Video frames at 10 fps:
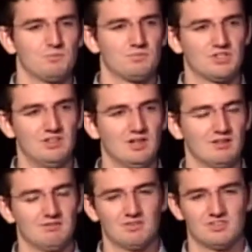
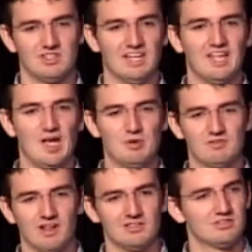sending game
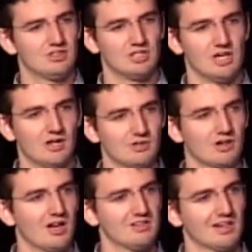invites to your Yahoo
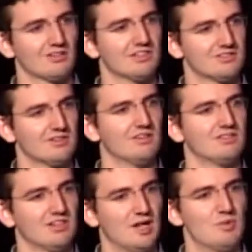contact list is the
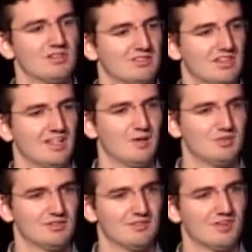same as sending
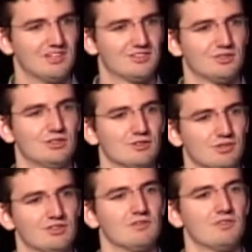game invites to your
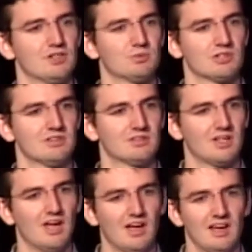friends on Facebook.
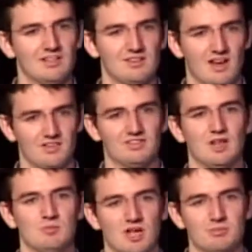It's not the
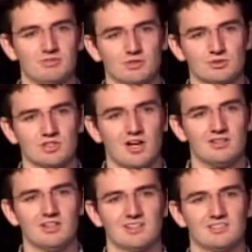same type of social
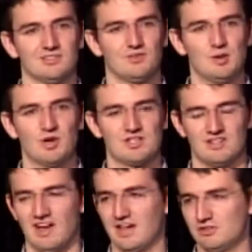context. It's very much
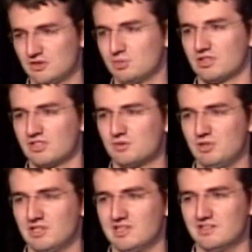an address book
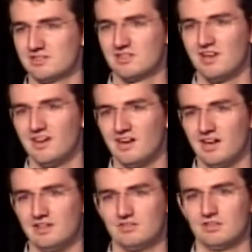experience.
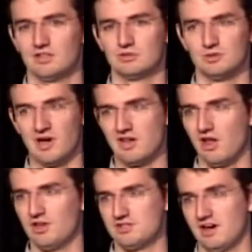And so, to my
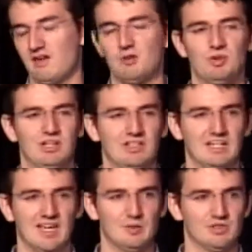knowledge, there haven't been
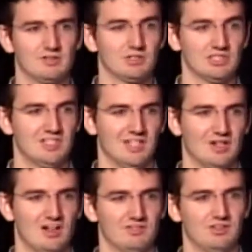any games that have really
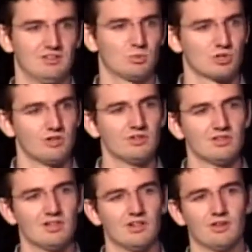taken off in this world,
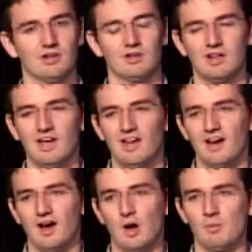although
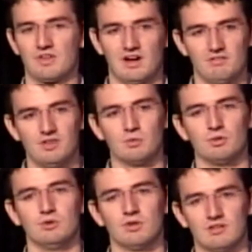kind of the
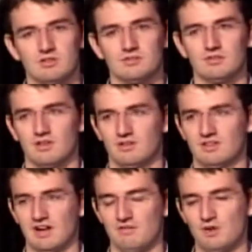root level,
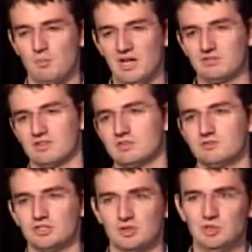kind of the base level
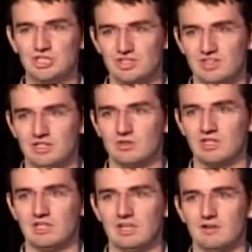of distribution that you
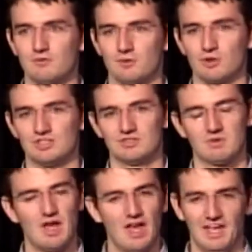can get for just
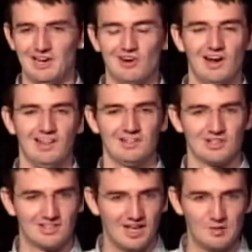integrating
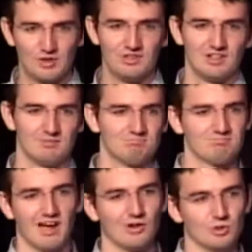your game on their
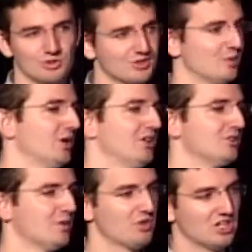iGoogle start page
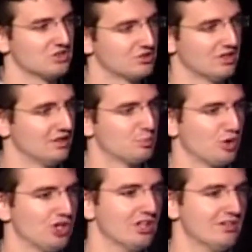or something is
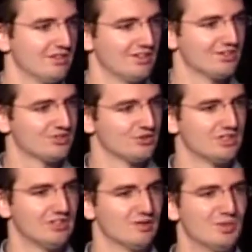pretty good. There are still
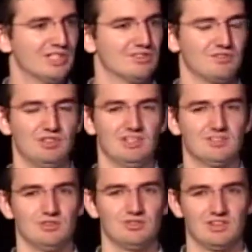tens of millions of
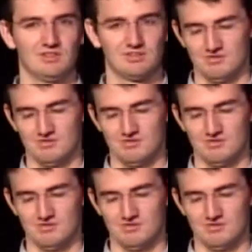uniques using these